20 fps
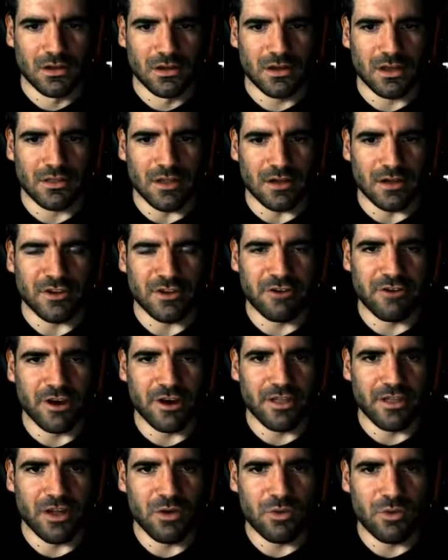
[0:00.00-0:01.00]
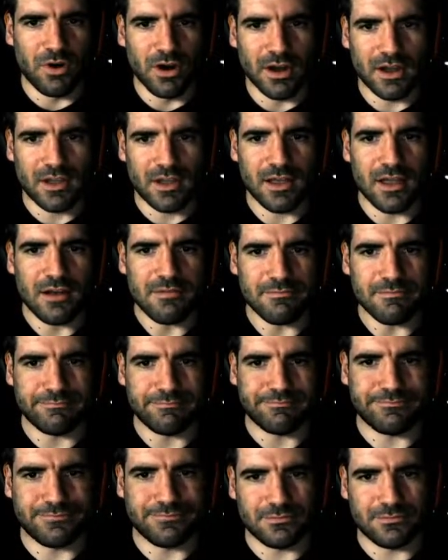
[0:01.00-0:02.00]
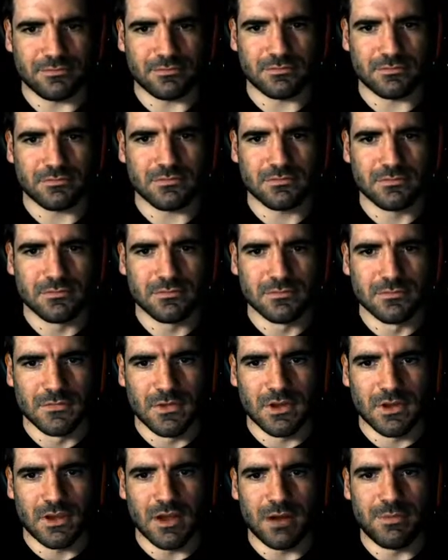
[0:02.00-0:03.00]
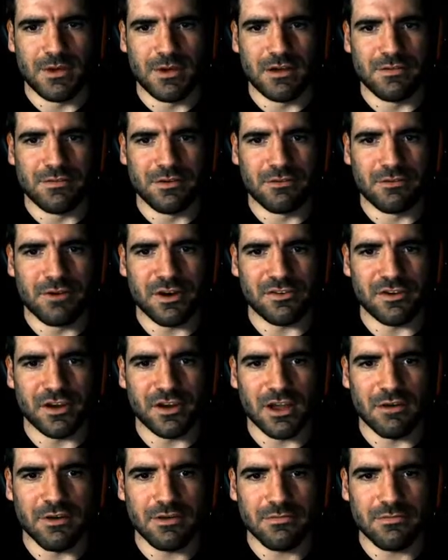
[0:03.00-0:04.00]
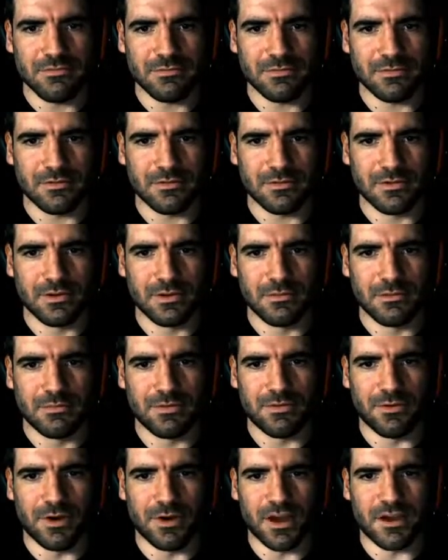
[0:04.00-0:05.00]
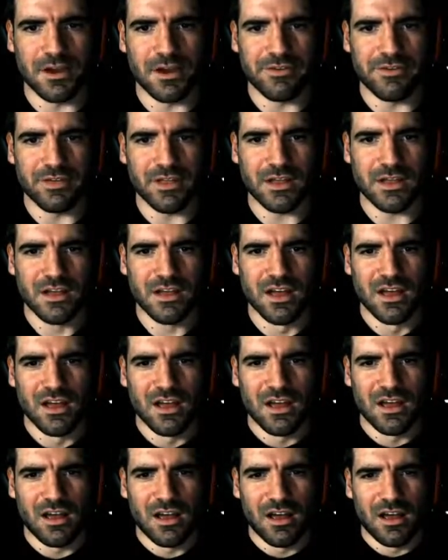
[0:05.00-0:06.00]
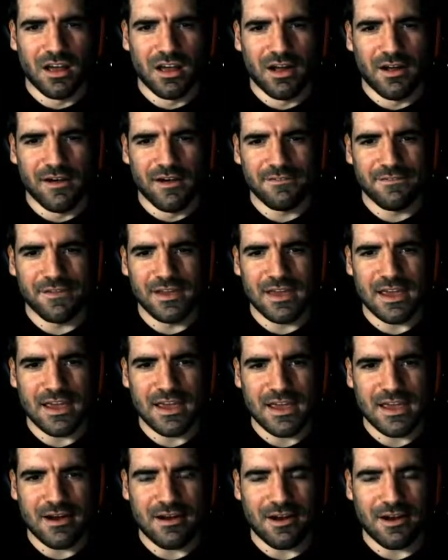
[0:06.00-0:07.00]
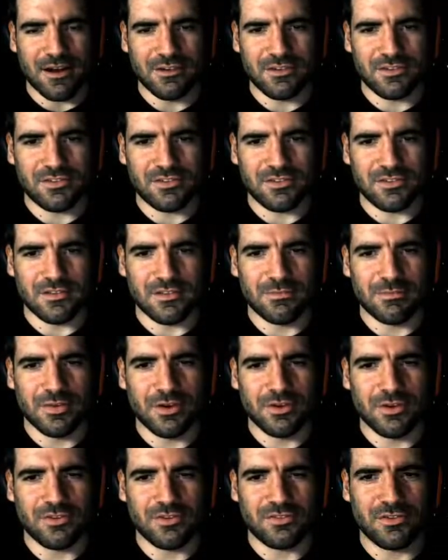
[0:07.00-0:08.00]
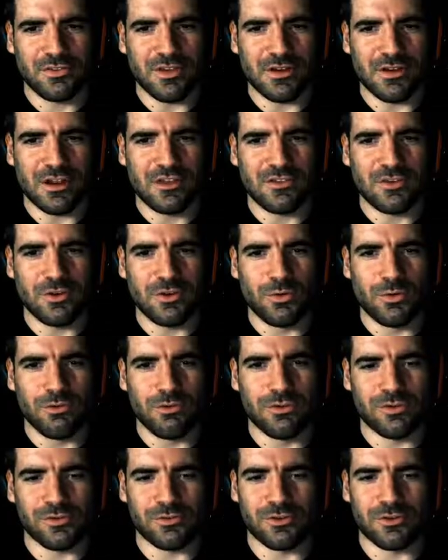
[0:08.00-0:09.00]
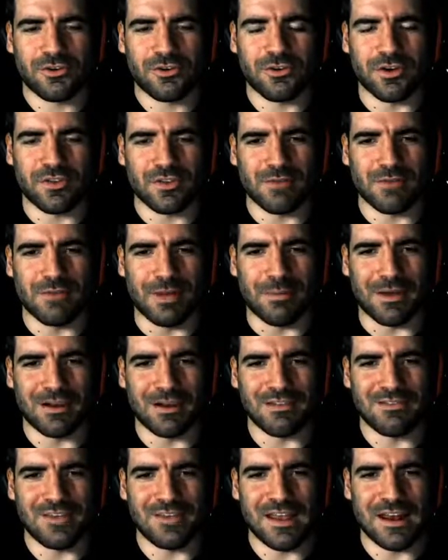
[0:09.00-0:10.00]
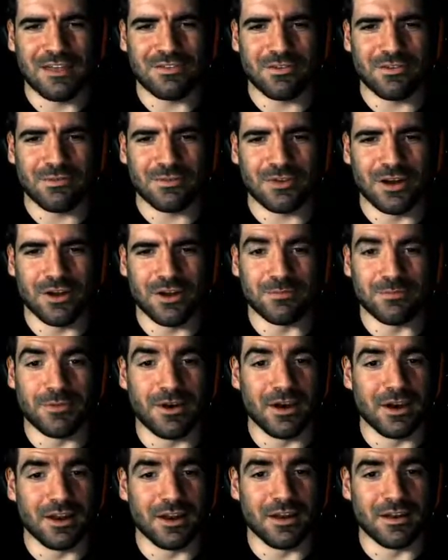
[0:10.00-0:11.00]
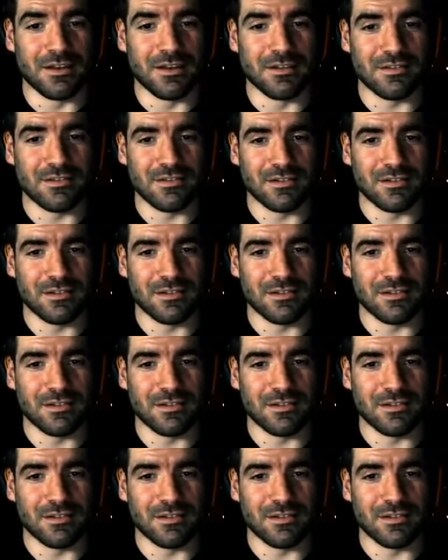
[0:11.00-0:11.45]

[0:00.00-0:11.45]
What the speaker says: Kick that generator though while I can. Get a bit of regression going before I head over there. I think here I just, because there's only 2 auras I saw across the map, I had a feeling someone's close by, and